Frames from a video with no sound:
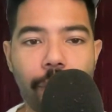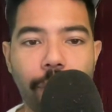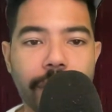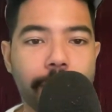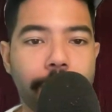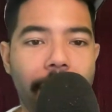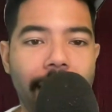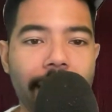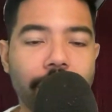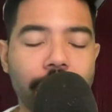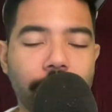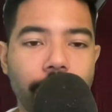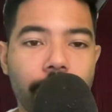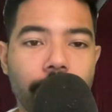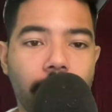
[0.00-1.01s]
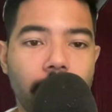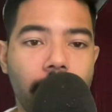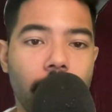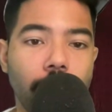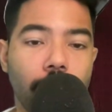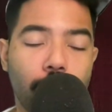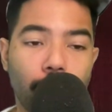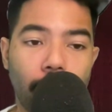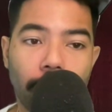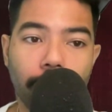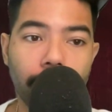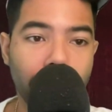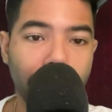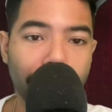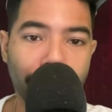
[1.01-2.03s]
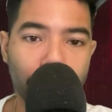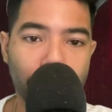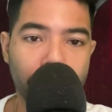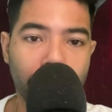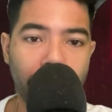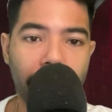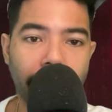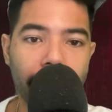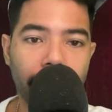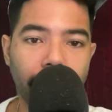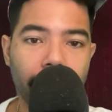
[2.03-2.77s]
This past year, struggled in the first half,